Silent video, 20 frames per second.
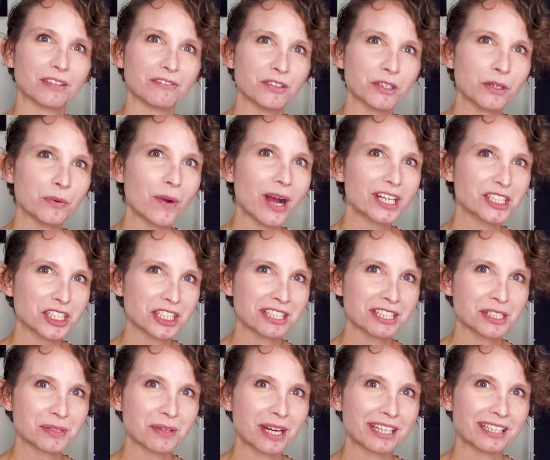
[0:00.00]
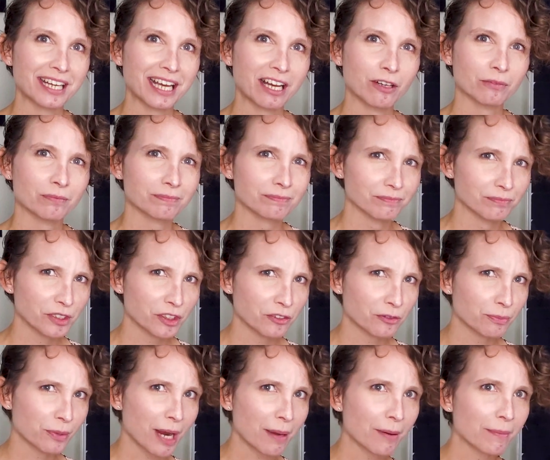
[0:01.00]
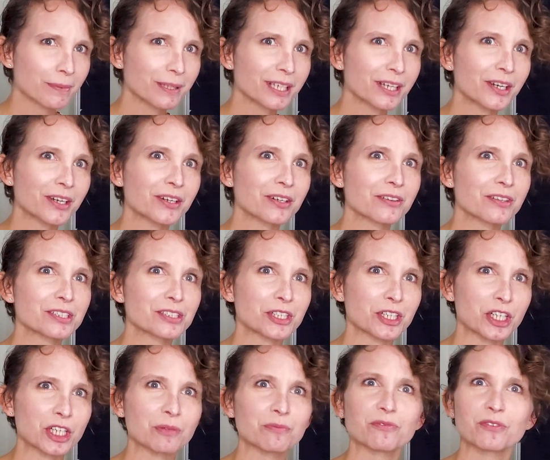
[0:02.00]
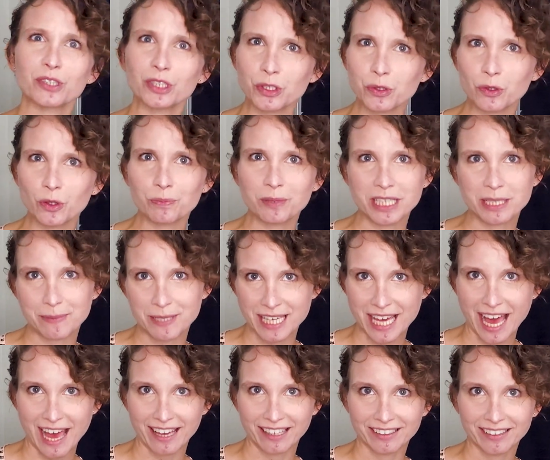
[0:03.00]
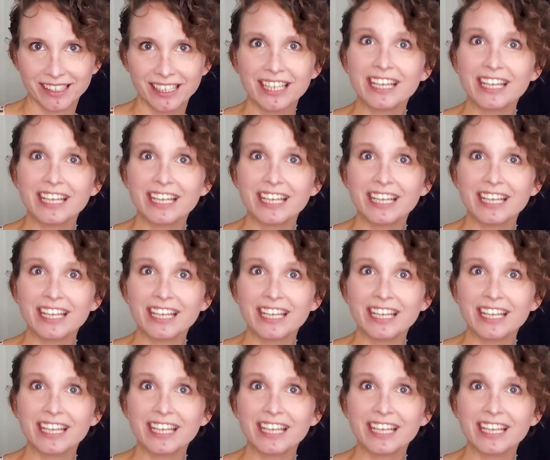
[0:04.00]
If you're watching this right now, you've probably heard the term virtual PPA